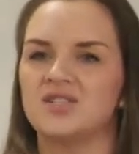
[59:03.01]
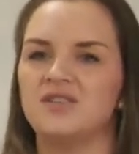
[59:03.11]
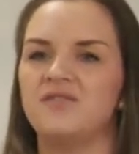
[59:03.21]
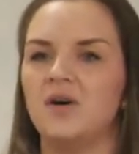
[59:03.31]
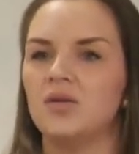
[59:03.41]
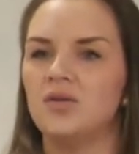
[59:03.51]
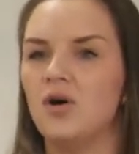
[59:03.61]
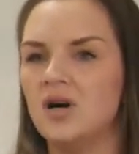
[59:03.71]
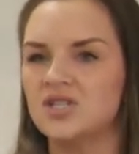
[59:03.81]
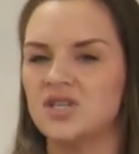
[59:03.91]
She felt
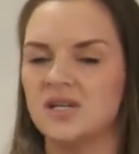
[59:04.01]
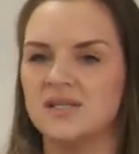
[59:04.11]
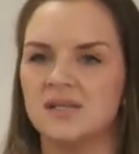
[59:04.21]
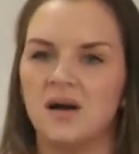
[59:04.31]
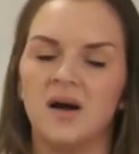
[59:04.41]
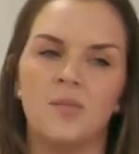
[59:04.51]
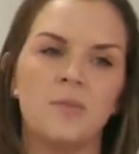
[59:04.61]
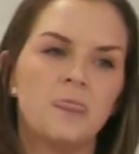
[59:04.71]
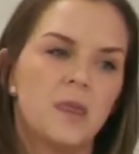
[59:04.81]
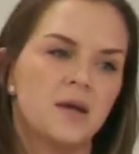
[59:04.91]
nauseous.
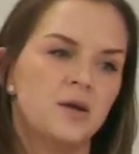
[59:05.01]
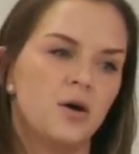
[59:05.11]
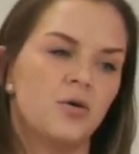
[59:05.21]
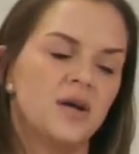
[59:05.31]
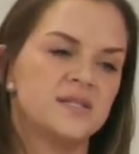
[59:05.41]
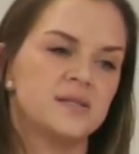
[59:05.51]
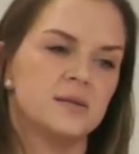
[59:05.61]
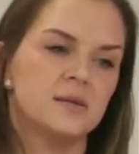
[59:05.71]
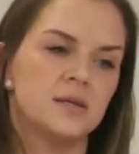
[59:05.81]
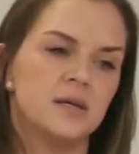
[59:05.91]
You know,
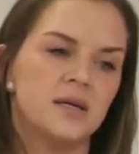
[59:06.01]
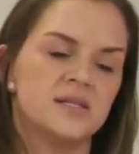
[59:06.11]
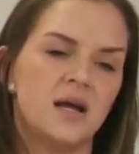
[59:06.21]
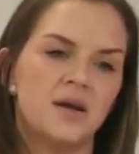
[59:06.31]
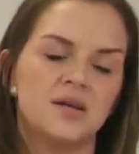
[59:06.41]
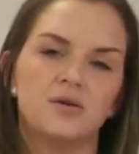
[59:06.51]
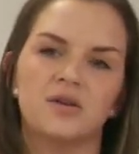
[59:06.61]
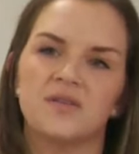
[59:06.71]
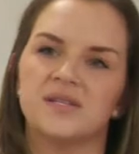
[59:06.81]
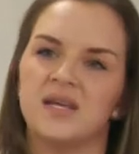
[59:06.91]
it's not
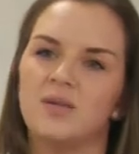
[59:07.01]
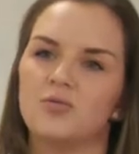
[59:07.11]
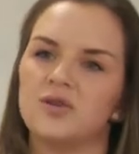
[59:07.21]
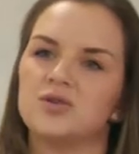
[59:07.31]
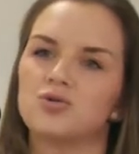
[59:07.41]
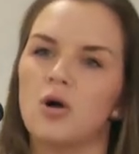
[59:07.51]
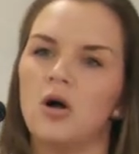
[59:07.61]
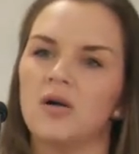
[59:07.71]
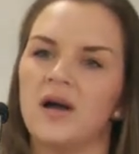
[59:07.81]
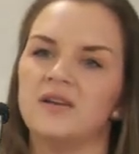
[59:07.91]
nearly the same
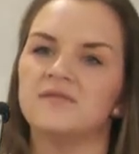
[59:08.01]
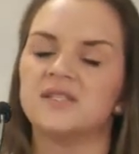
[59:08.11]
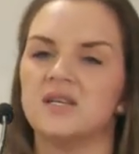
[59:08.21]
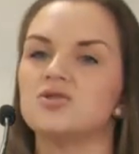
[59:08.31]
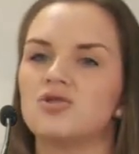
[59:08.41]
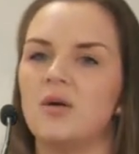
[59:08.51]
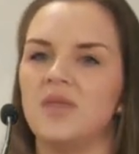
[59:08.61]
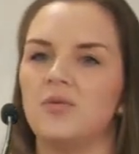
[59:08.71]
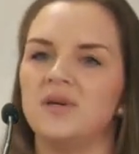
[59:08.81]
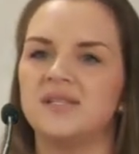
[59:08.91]
withdrawal kind of syndrome
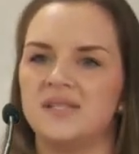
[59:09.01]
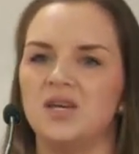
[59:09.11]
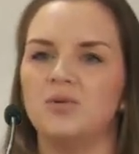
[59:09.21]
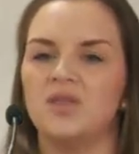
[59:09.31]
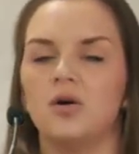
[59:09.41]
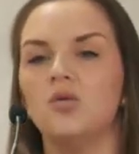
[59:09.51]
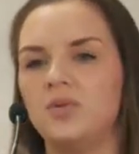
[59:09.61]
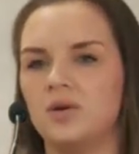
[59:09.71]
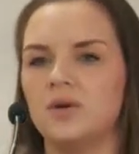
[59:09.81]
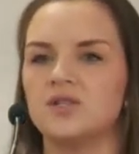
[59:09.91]
that we see with
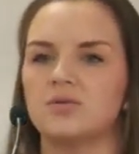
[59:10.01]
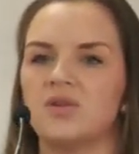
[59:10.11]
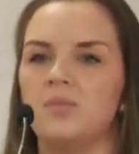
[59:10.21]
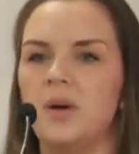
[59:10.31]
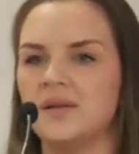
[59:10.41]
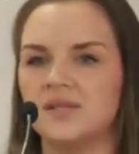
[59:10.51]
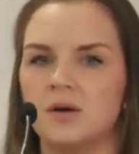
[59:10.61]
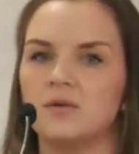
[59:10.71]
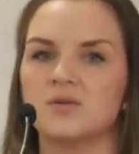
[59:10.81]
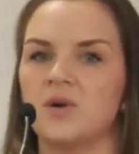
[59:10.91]
opioids or with
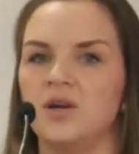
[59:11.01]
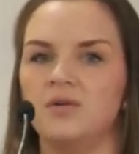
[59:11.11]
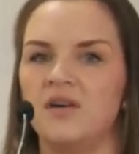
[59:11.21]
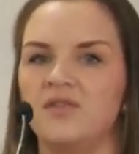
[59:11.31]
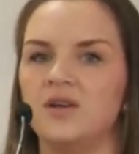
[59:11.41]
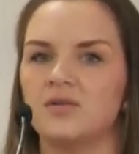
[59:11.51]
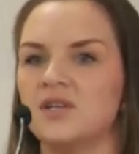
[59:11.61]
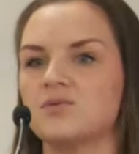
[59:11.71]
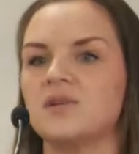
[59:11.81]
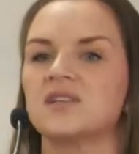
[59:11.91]
benzos, where you have
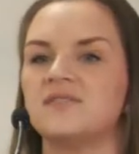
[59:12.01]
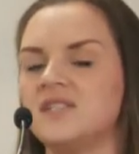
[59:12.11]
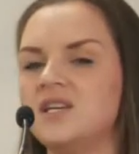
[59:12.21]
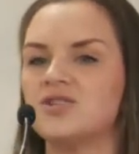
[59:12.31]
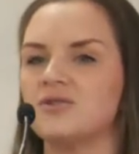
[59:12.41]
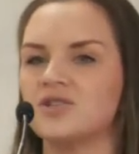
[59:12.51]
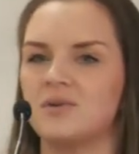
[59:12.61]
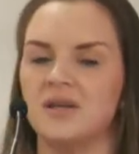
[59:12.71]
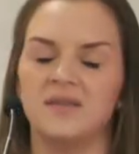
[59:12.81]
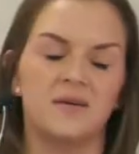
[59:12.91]
increased risk of seizures or
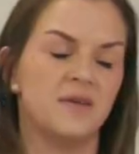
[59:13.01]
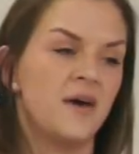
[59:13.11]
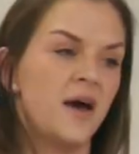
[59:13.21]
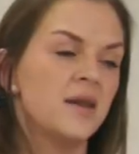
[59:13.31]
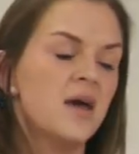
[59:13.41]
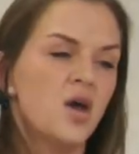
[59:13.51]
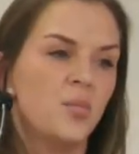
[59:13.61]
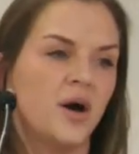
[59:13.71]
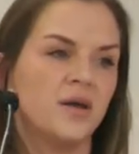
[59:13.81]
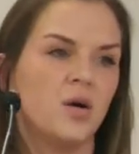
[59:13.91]
anything like that.
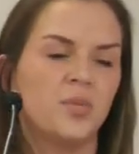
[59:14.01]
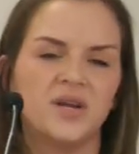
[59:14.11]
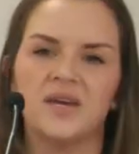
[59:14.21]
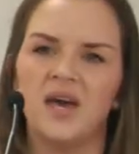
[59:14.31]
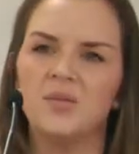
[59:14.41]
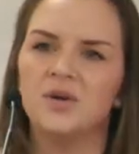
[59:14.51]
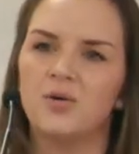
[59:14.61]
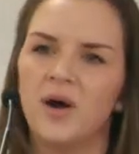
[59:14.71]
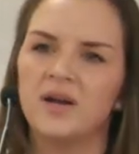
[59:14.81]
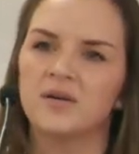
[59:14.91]
But it can be
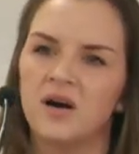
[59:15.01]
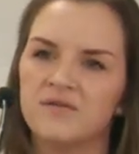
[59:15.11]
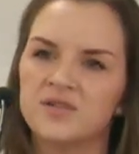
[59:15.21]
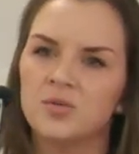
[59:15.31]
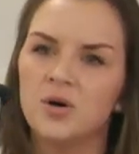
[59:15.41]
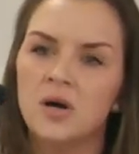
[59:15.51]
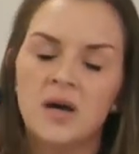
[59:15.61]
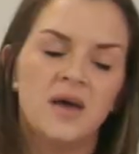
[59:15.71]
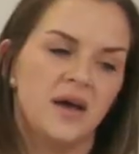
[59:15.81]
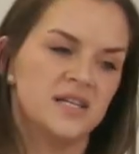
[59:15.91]
quite uncomfortable.
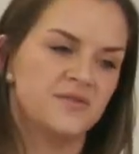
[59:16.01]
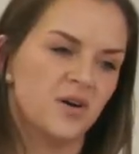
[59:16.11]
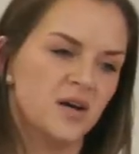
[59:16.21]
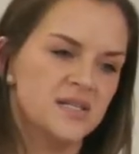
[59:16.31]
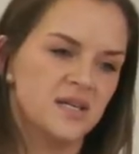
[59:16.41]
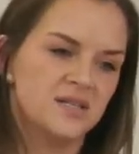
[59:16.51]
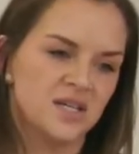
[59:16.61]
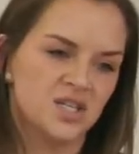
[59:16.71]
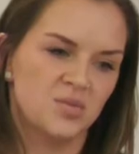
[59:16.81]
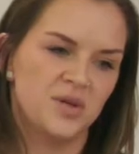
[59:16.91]
As far as the
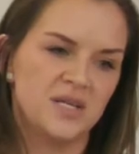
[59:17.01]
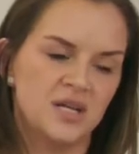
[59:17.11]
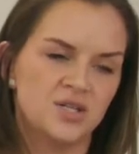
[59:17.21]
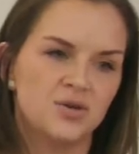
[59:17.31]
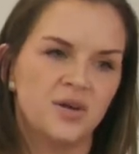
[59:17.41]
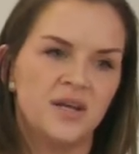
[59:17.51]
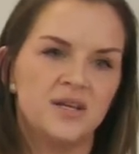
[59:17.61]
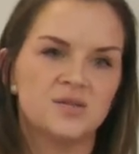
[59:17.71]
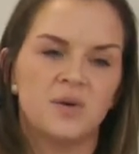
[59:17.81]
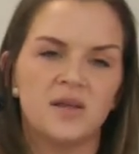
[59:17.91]
addiction potential, it
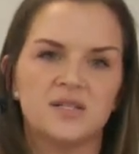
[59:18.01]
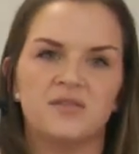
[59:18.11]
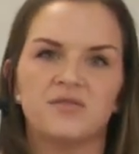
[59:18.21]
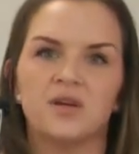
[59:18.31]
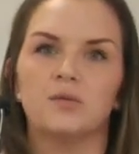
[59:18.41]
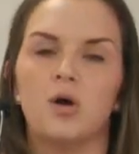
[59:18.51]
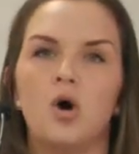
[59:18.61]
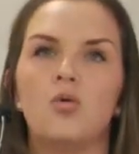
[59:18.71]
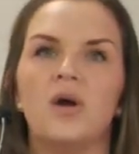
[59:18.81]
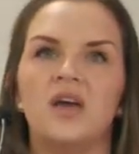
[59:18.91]
is relatively
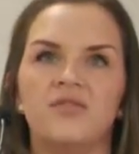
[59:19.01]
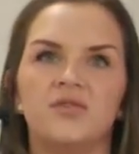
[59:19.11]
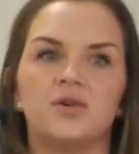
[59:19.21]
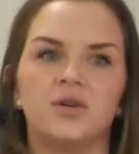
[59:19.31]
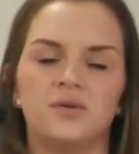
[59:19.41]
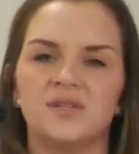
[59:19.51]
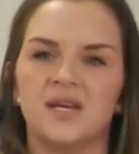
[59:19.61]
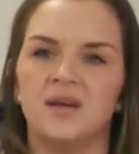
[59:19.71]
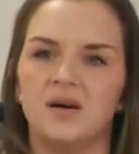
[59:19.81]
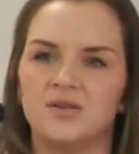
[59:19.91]
low if you're
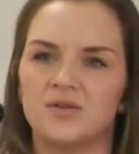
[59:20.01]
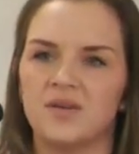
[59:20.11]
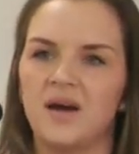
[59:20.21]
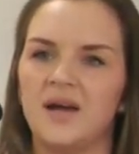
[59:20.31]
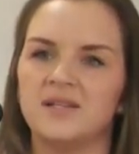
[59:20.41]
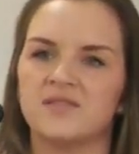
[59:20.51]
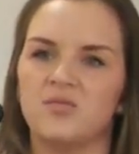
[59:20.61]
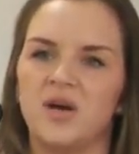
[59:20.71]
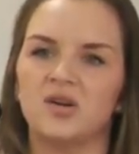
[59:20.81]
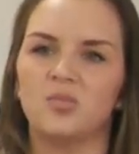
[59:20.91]
using it under the guidance of a
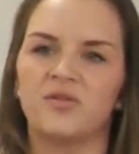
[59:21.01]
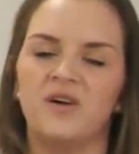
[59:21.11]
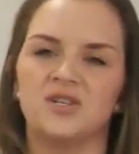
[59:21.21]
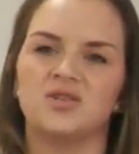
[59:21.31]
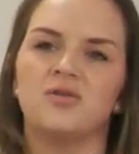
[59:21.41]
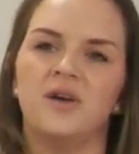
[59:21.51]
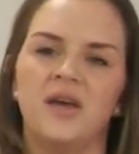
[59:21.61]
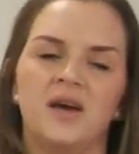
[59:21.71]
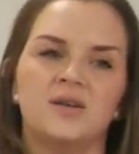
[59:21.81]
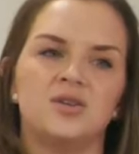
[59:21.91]
medical professional
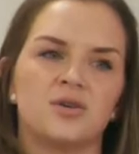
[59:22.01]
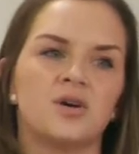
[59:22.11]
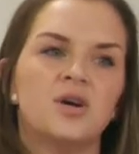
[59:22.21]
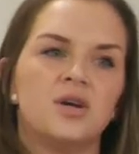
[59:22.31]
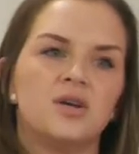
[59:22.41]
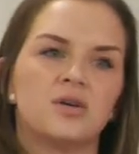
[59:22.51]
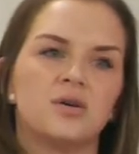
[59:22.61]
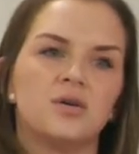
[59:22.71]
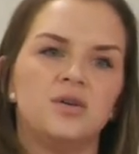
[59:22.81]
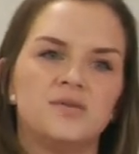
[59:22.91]
and you're
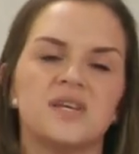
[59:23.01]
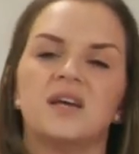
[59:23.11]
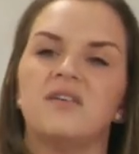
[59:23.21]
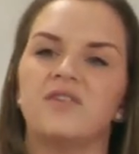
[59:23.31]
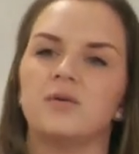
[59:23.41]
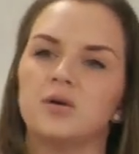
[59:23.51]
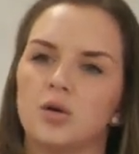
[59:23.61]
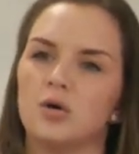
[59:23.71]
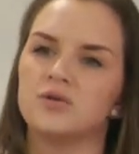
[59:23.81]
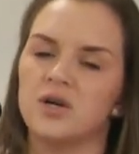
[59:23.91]
using it at very
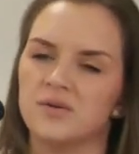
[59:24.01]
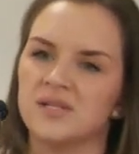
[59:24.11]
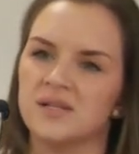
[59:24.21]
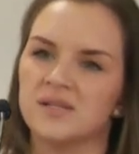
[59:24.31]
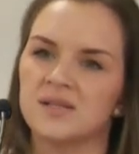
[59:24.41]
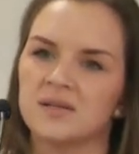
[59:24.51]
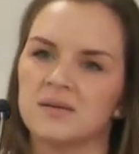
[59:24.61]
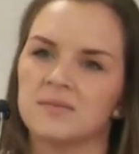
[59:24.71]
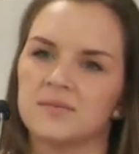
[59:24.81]
low doses.